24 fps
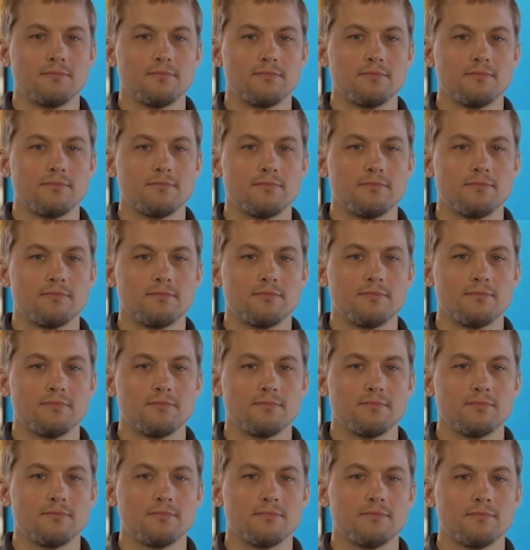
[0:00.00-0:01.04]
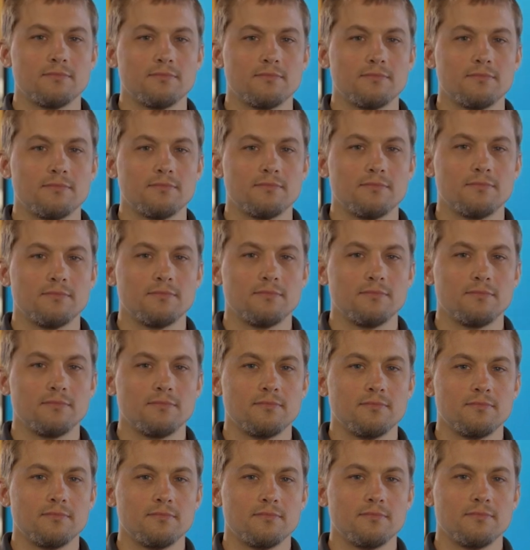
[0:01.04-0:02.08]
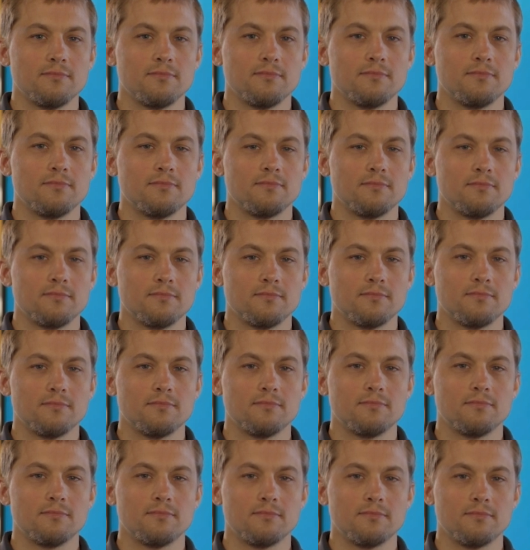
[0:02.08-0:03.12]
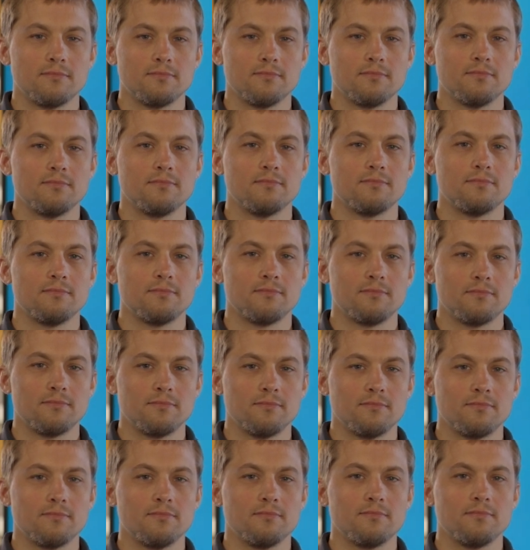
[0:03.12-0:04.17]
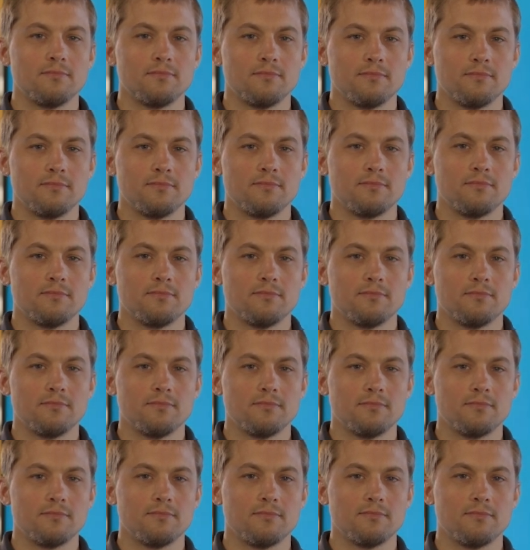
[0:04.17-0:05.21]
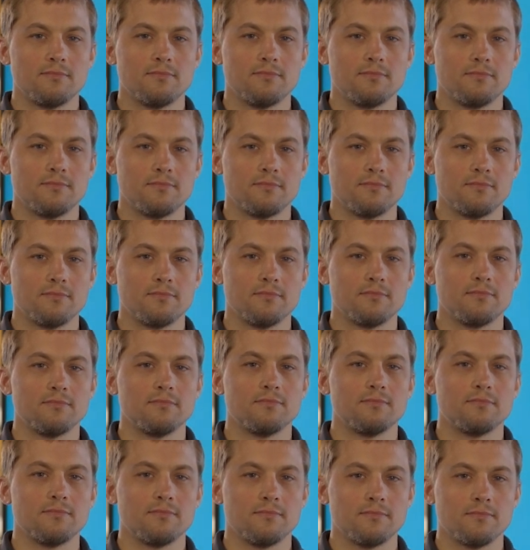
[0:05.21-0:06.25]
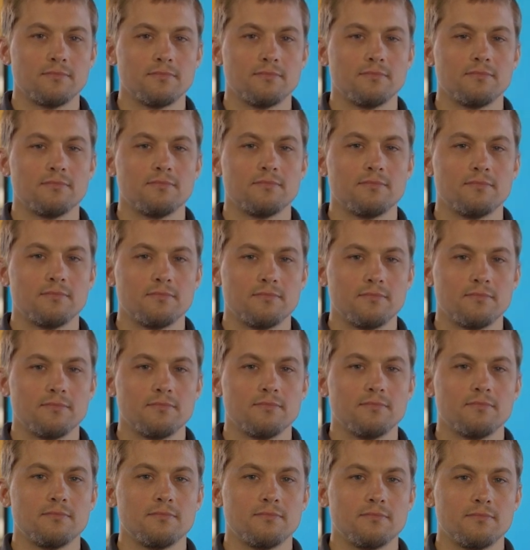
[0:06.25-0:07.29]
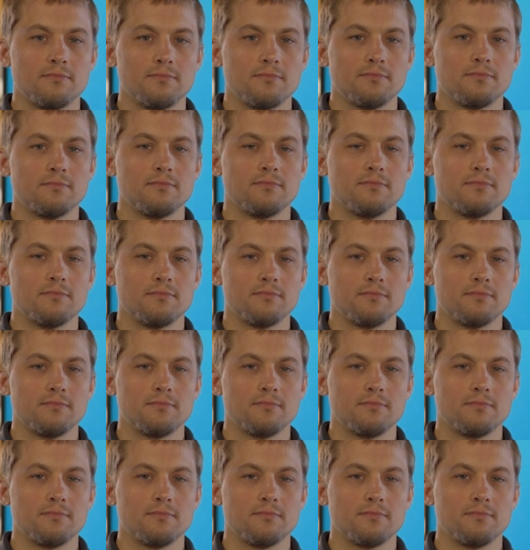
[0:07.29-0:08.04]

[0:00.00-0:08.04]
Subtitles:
(silent)